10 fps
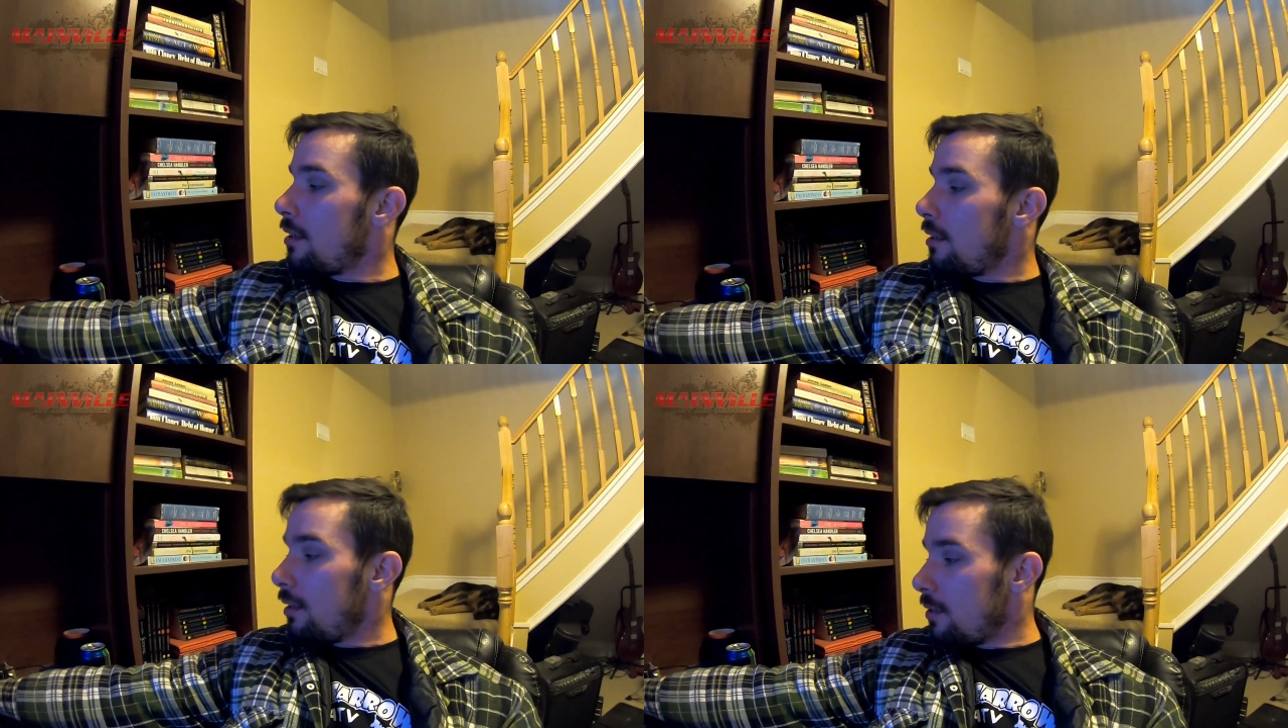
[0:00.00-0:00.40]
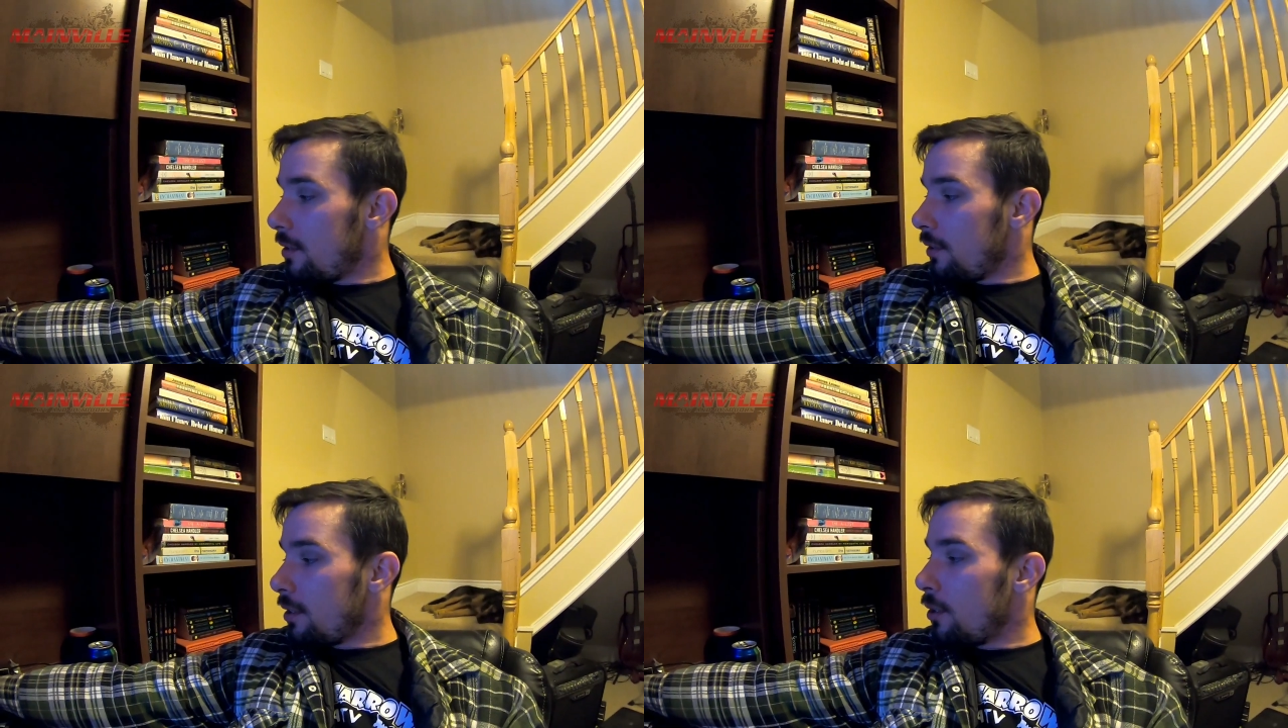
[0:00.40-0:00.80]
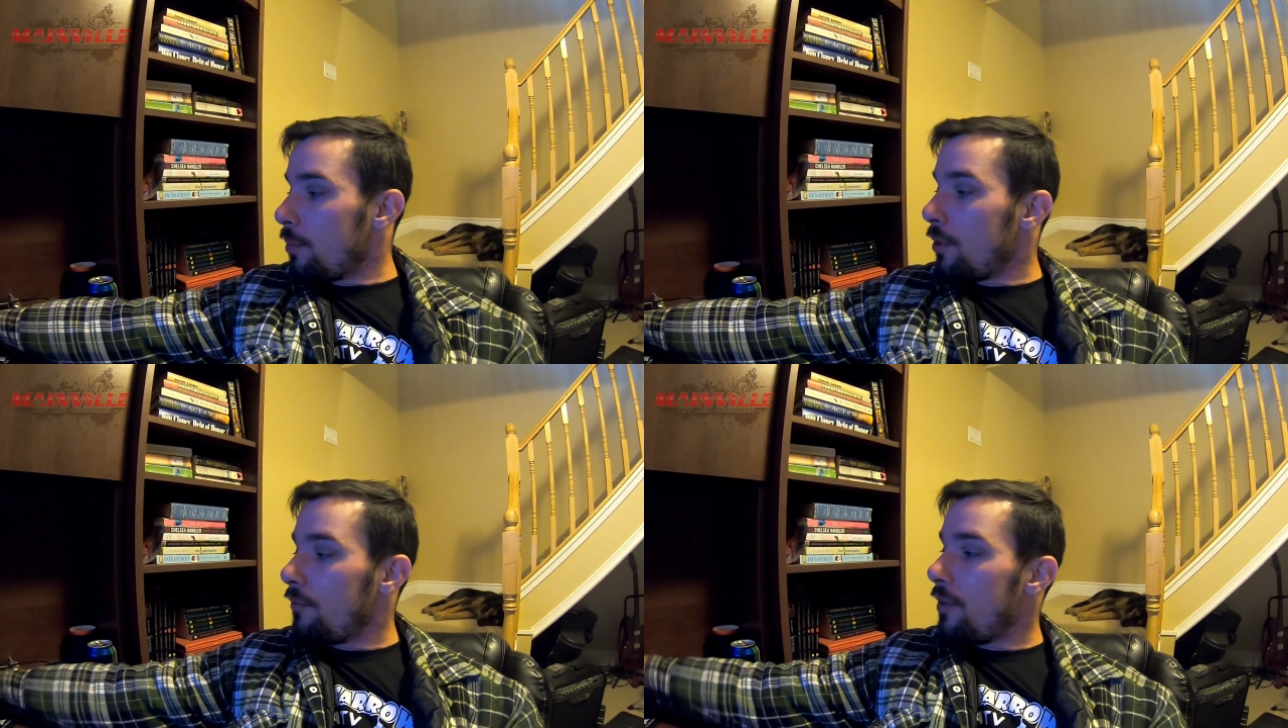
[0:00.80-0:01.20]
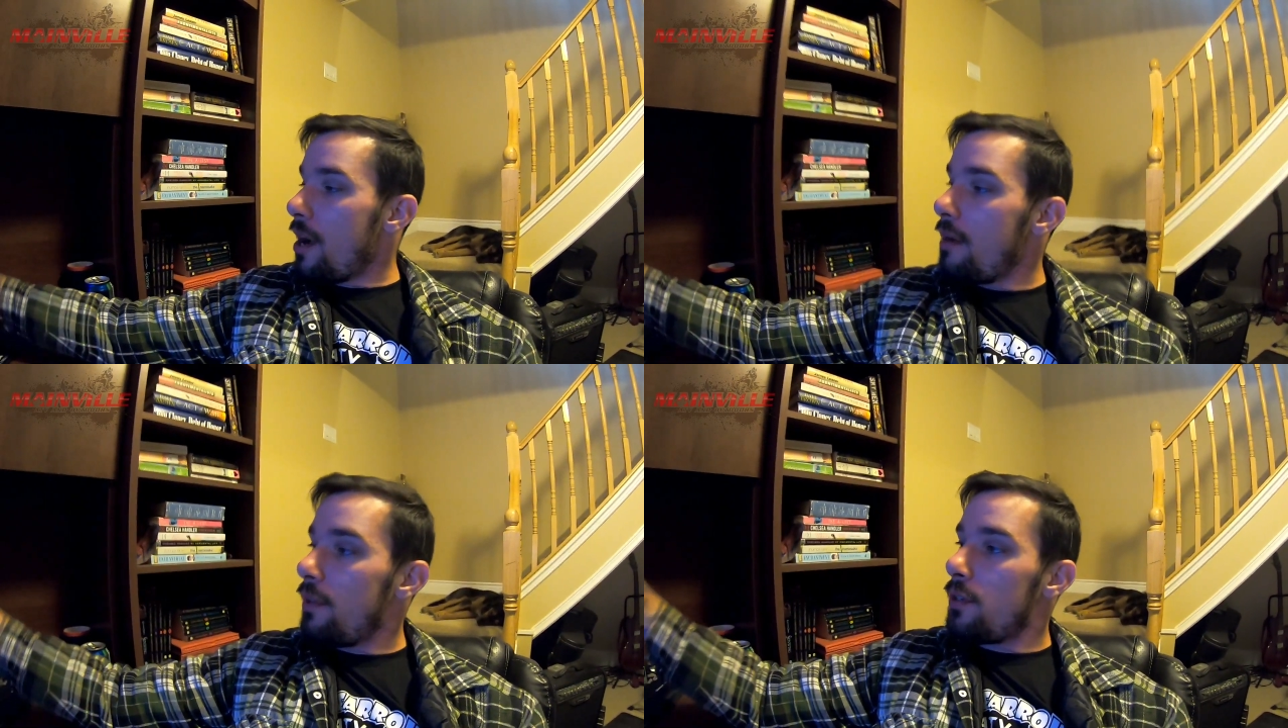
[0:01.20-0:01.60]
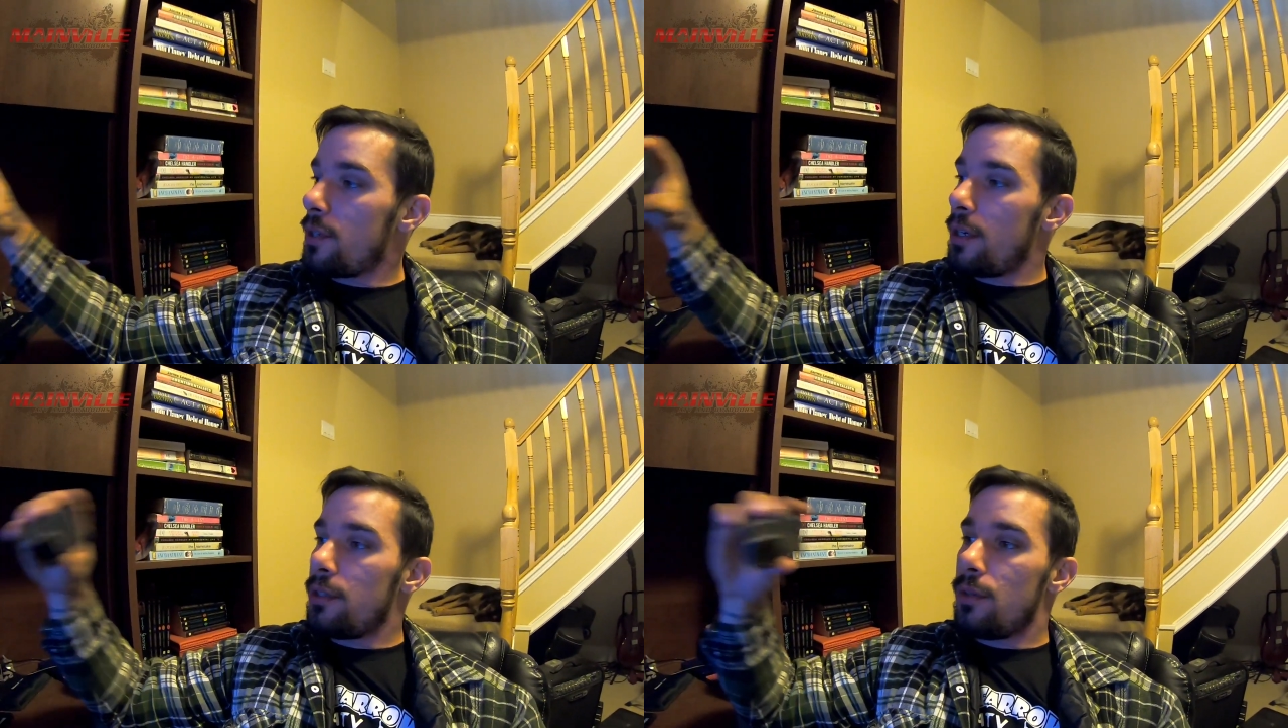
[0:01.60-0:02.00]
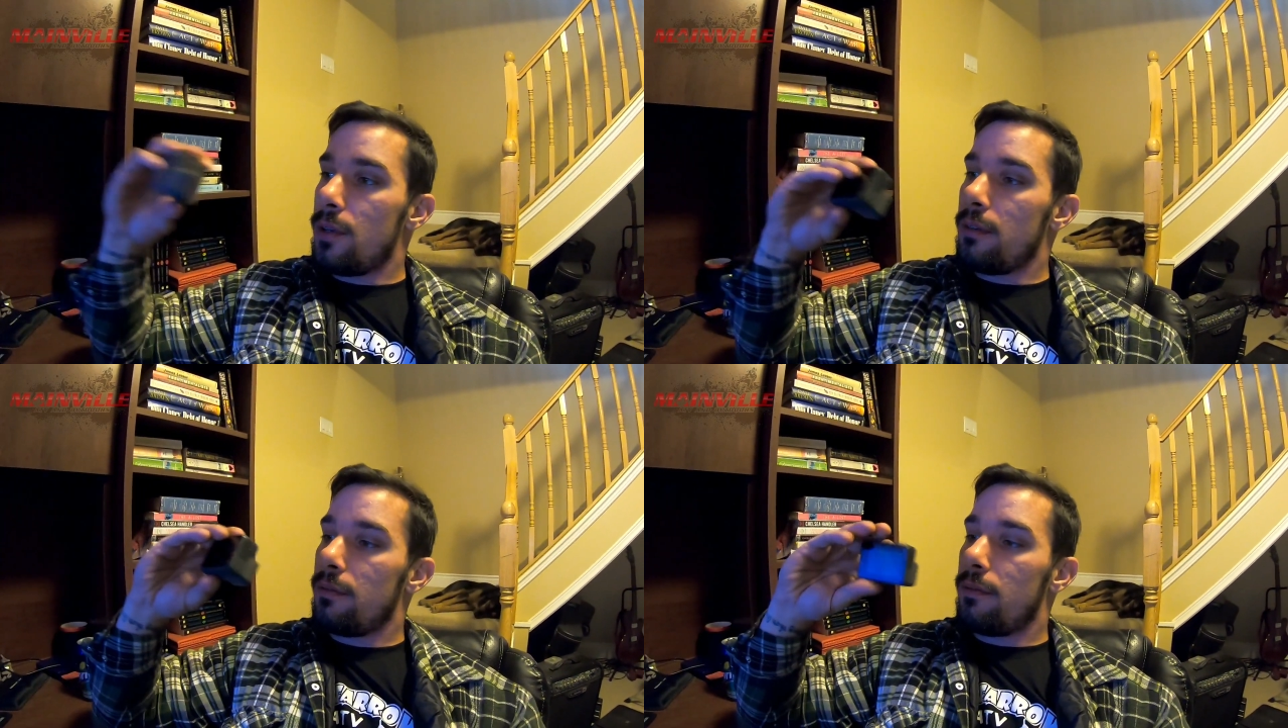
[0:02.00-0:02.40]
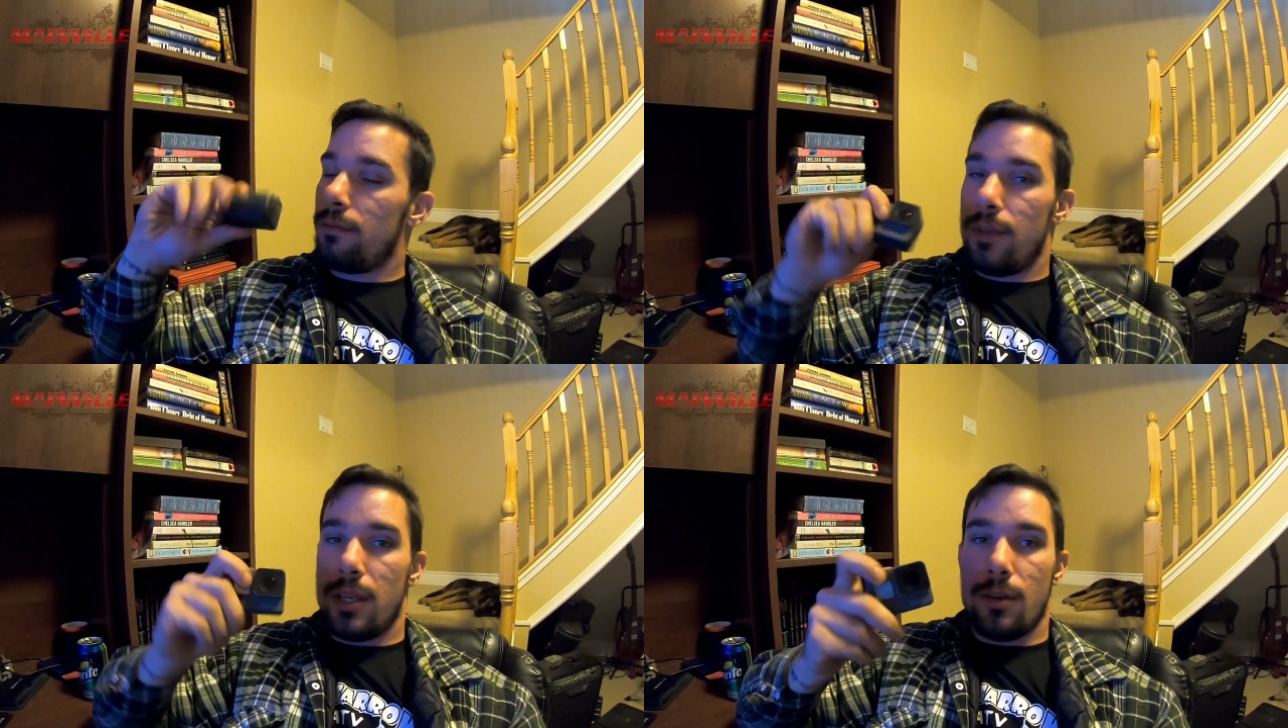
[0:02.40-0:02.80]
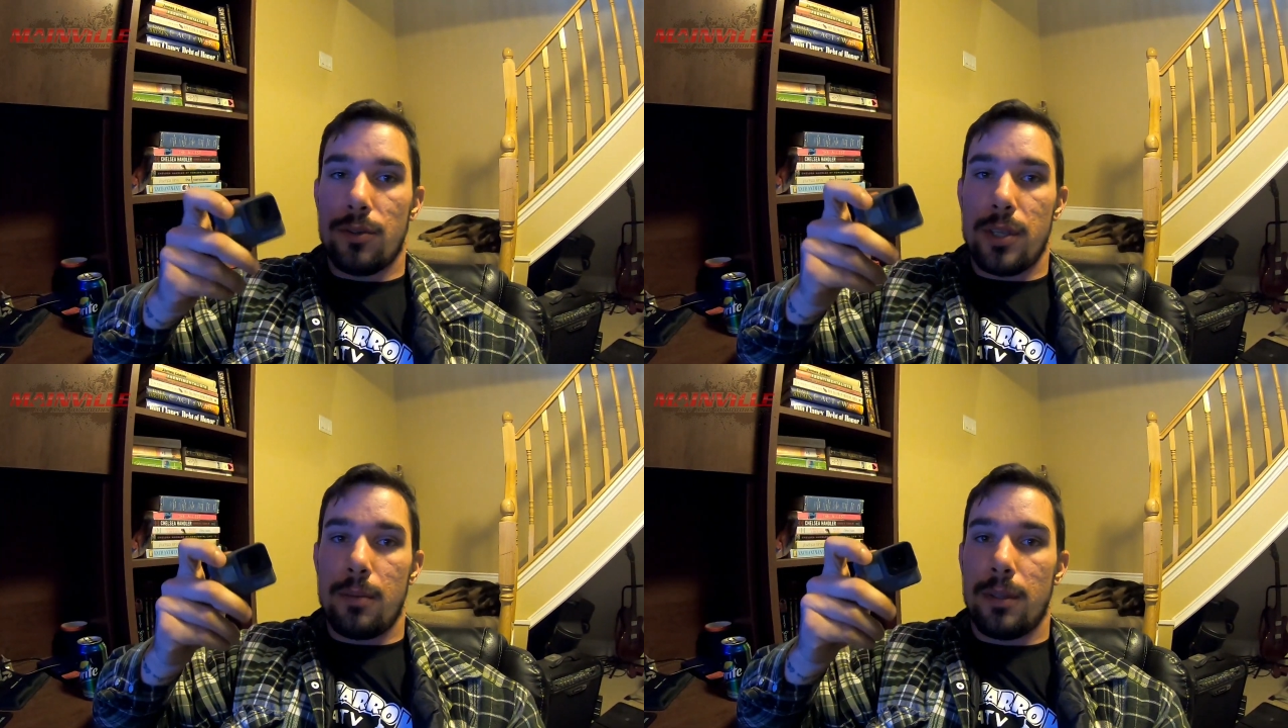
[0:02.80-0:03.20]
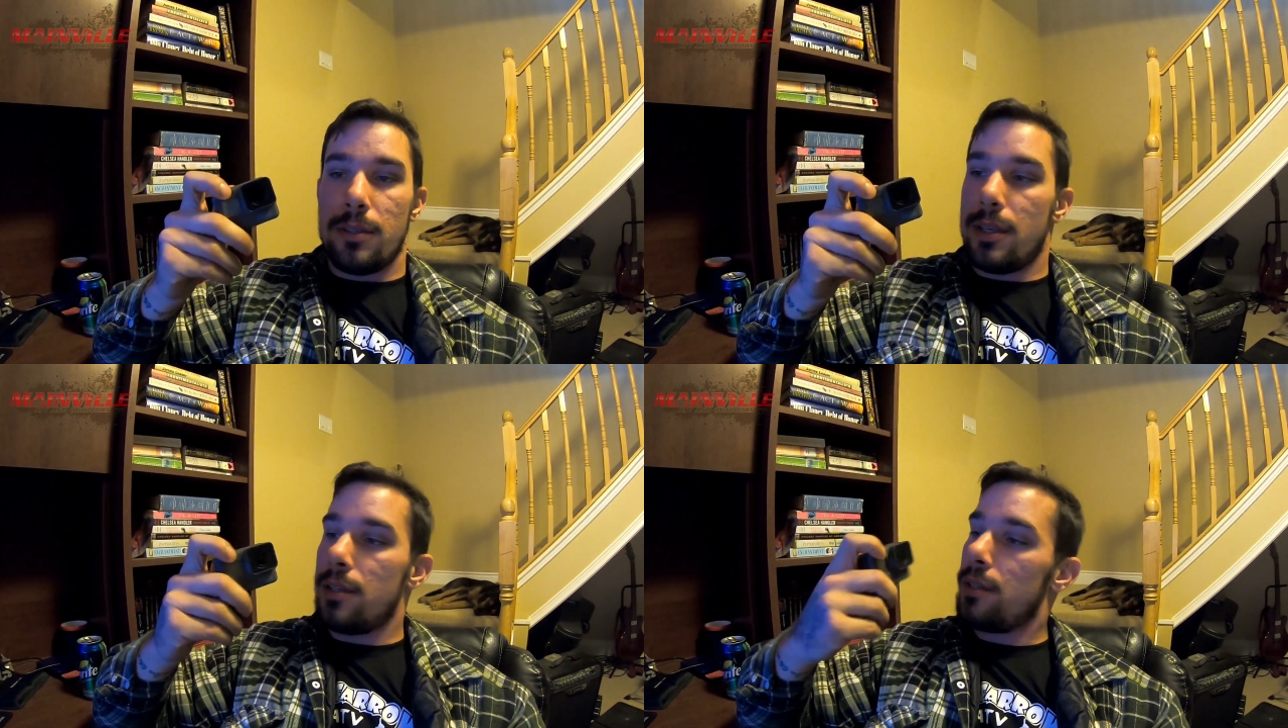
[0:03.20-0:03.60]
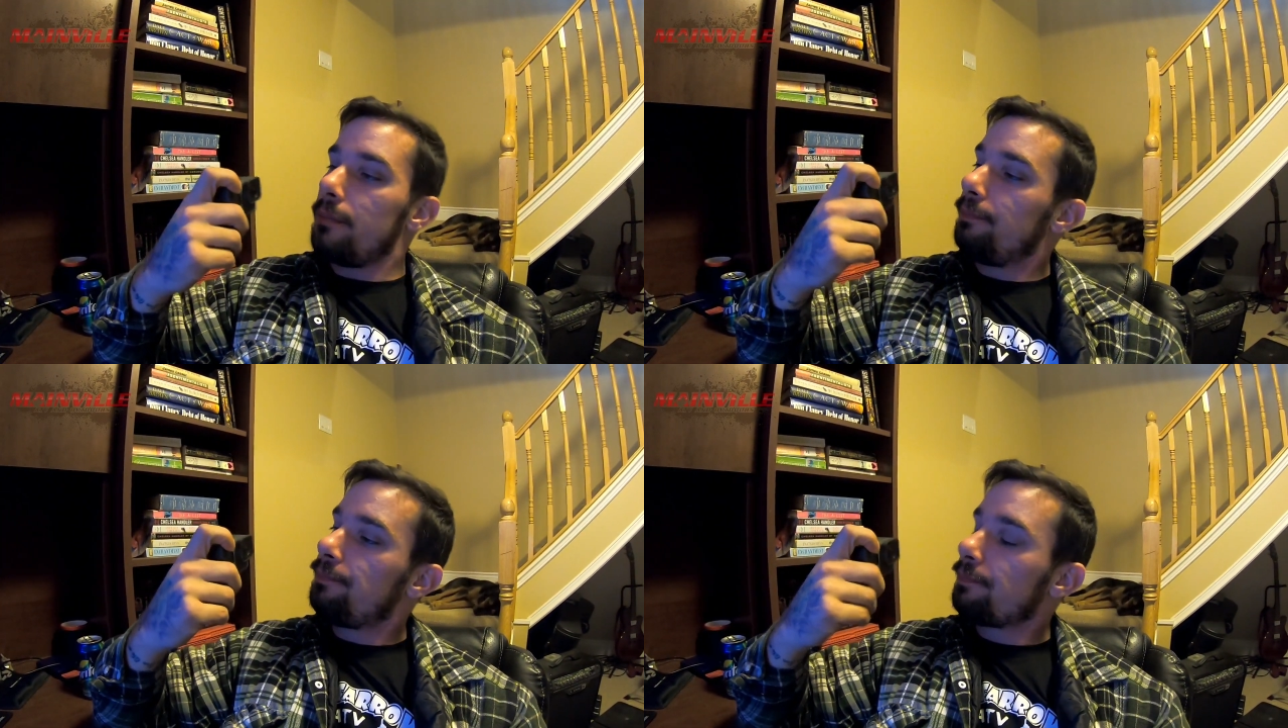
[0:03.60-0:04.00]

is on the GoPro 5 they started doing video stabilization.